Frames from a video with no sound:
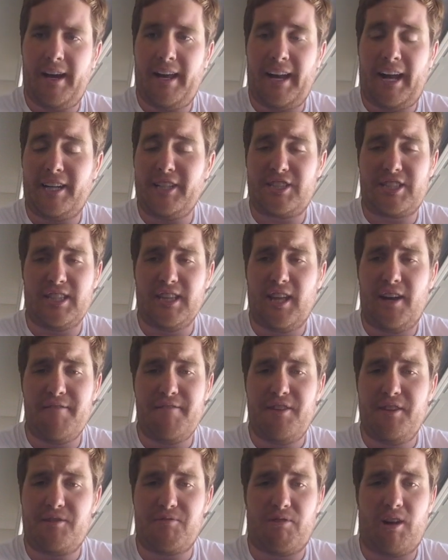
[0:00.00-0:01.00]
I just
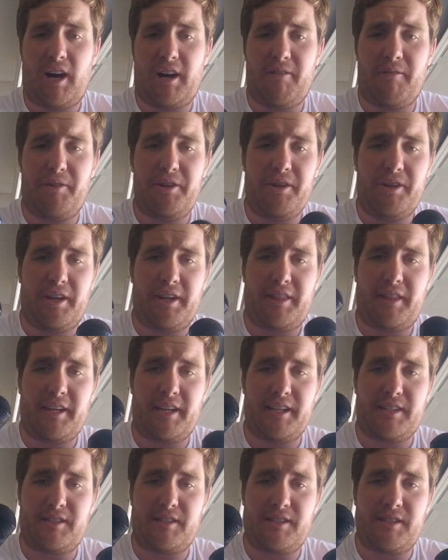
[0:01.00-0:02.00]
love this rod and reel. I
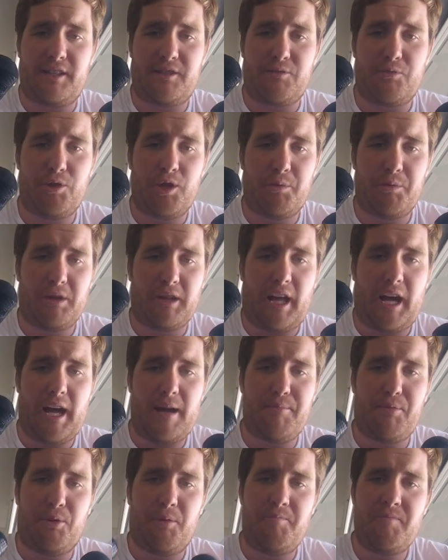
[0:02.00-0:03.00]
think it's really
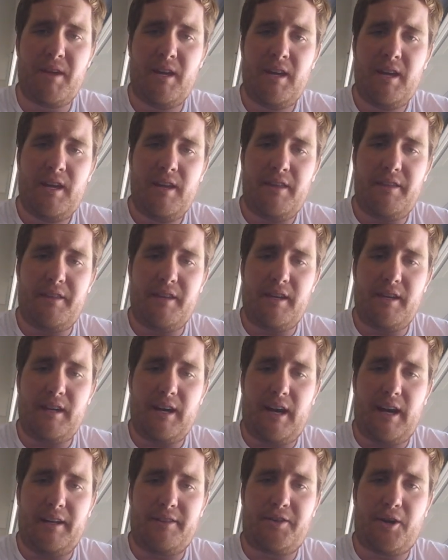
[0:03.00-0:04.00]
reliable. The
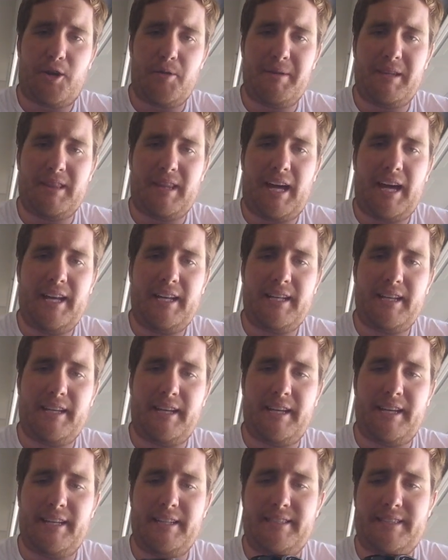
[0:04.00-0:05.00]
Tournament LITE
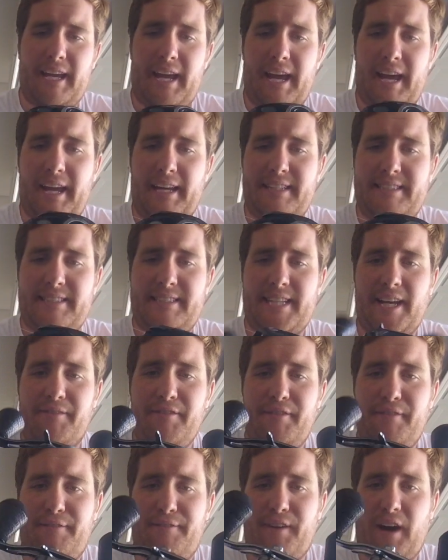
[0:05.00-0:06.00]
is a
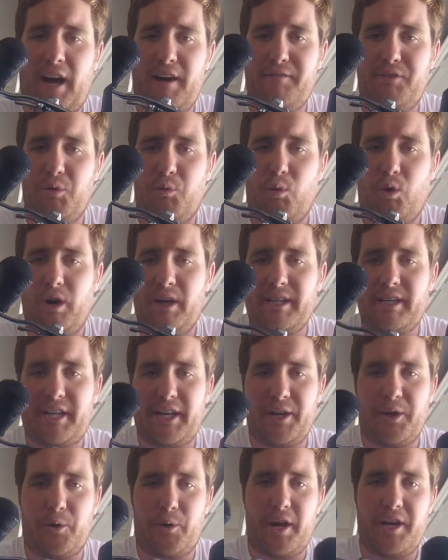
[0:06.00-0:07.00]
7.5-to-1
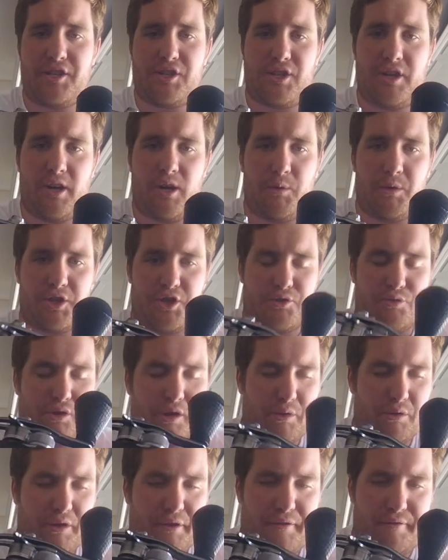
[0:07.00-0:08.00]
gear ratio, which is
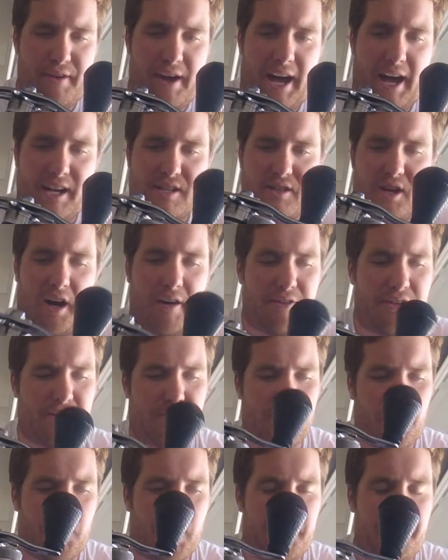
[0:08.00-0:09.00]
really fast.
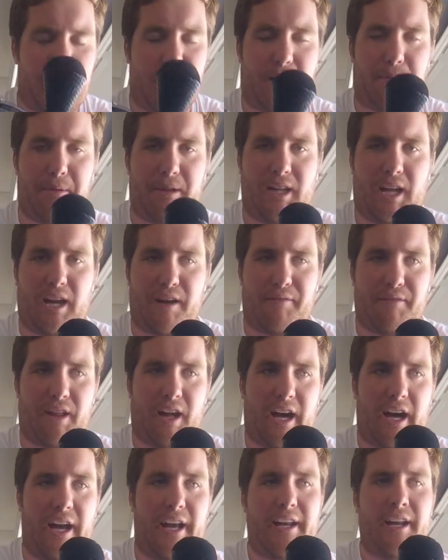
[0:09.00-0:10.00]
Obviously, you want to pick up a lot of
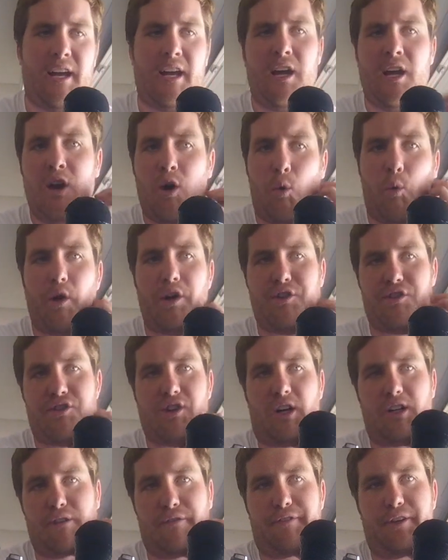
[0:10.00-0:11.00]
line when you
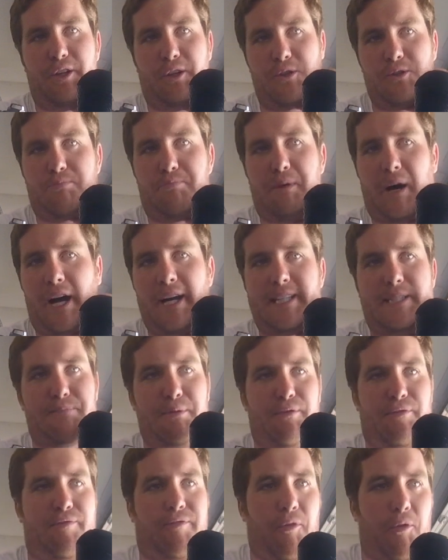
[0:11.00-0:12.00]
start to feel those bites
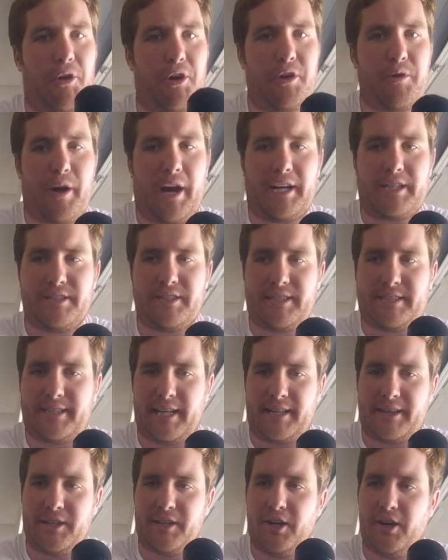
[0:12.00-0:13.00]
before you actually
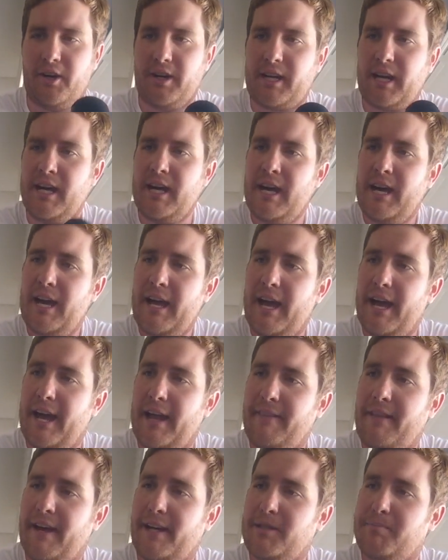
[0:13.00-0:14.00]
set the hook.
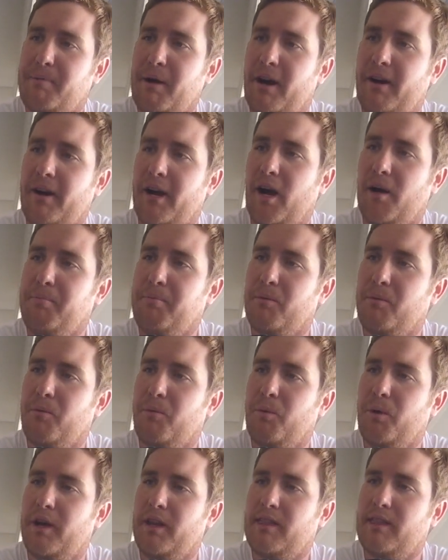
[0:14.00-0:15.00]
And that is paired up
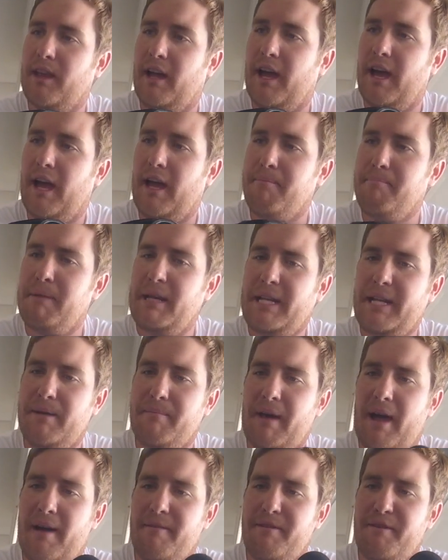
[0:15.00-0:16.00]
with a
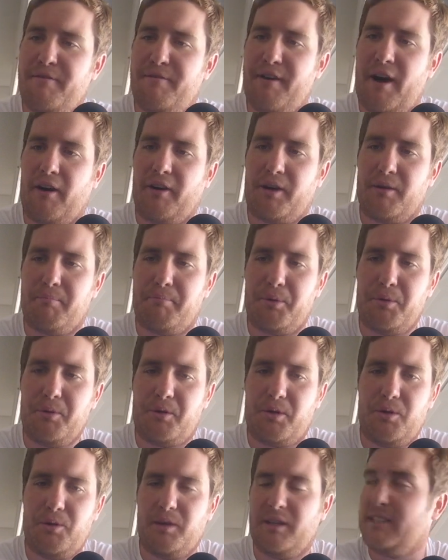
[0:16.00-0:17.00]
medium-heavy FALCON
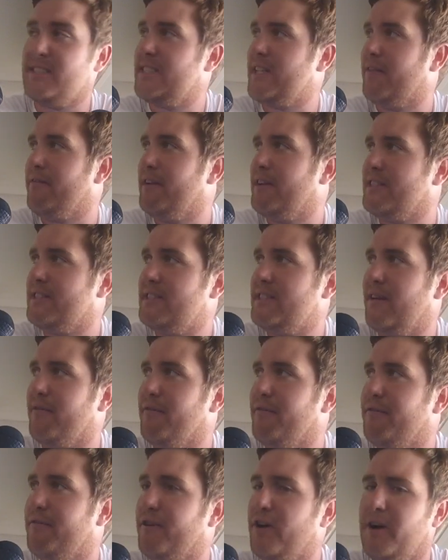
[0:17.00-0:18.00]
BUCOO, and it's
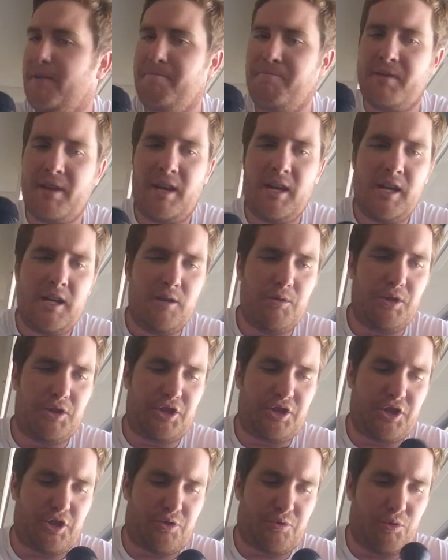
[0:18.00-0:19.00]
7 foot,
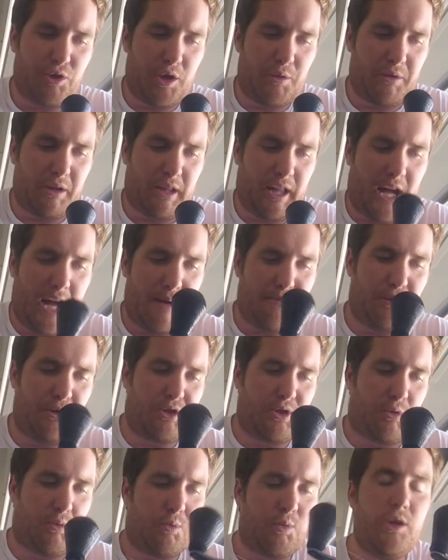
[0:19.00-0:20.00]
which is just really reliable.
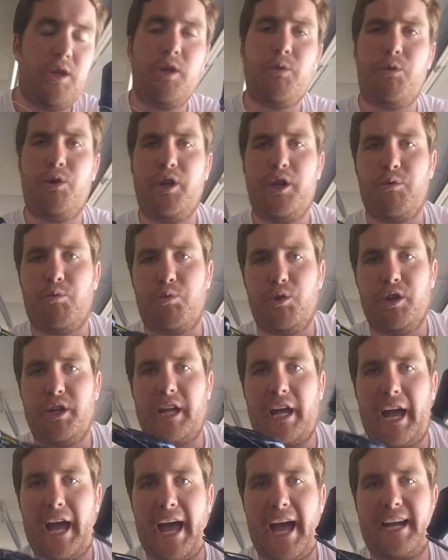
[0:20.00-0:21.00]
It's a
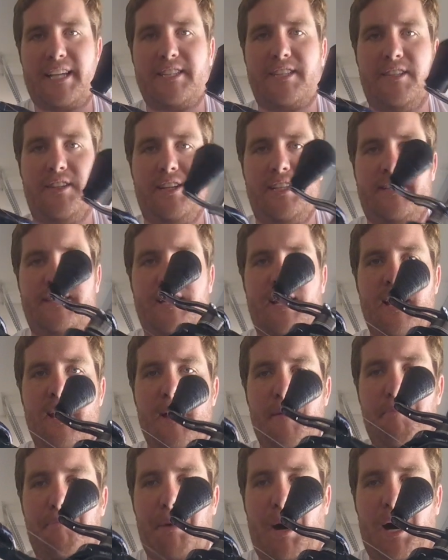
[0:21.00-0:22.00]
really excellent
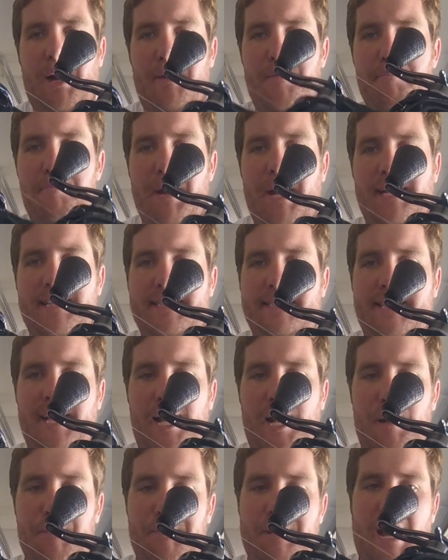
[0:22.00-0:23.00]
bottom bait
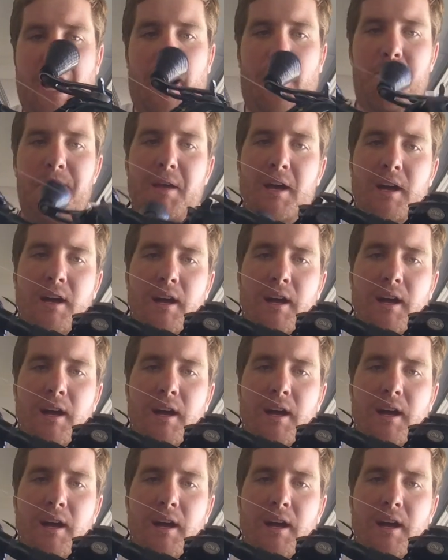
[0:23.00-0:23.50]
setup. Now,